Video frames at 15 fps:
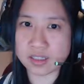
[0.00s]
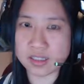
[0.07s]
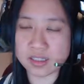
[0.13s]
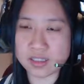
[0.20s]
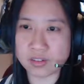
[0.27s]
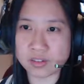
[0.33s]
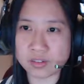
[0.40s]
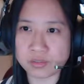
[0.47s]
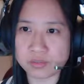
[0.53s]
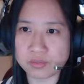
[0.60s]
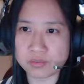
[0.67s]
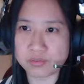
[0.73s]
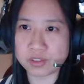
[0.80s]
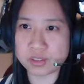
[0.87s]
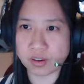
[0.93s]
it's not a
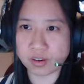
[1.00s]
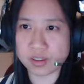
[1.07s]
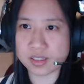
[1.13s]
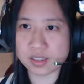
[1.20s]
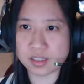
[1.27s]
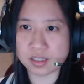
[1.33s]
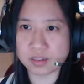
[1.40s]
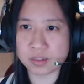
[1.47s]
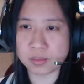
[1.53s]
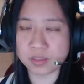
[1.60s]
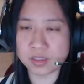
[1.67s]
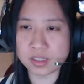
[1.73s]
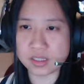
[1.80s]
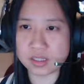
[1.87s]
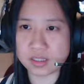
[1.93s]
toxic
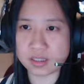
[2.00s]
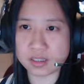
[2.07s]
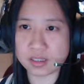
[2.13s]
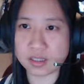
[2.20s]
community.